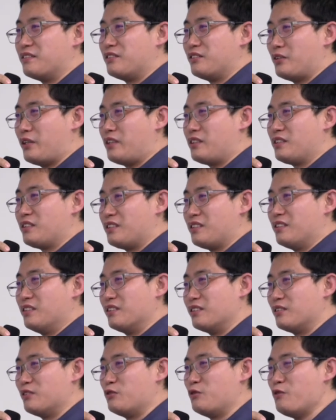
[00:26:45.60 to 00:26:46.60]
Right? Okay,
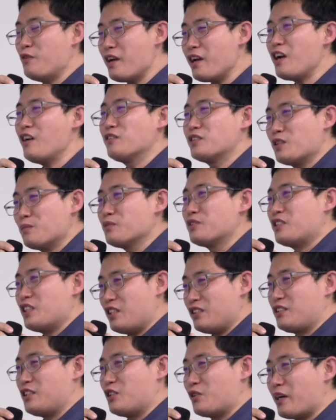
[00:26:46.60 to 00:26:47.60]
so we have some
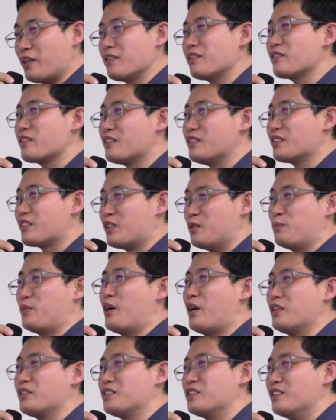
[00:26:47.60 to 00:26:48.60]
theoretical
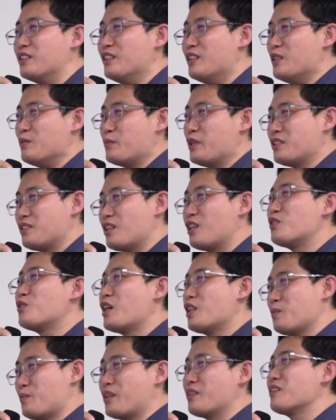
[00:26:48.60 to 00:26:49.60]
comparison based on
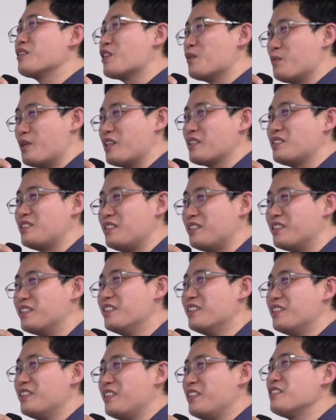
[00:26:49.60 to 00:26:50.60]
Rademacher complexity.
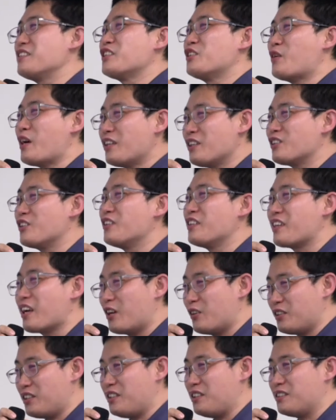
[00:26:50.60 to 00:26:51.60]
It's theoretically
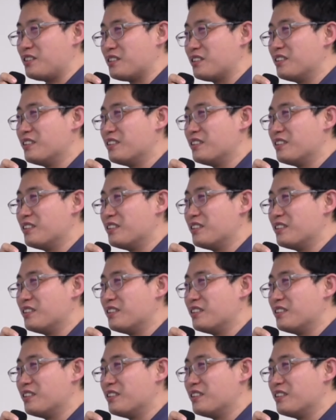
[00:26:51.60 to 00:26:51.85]
guaranteed.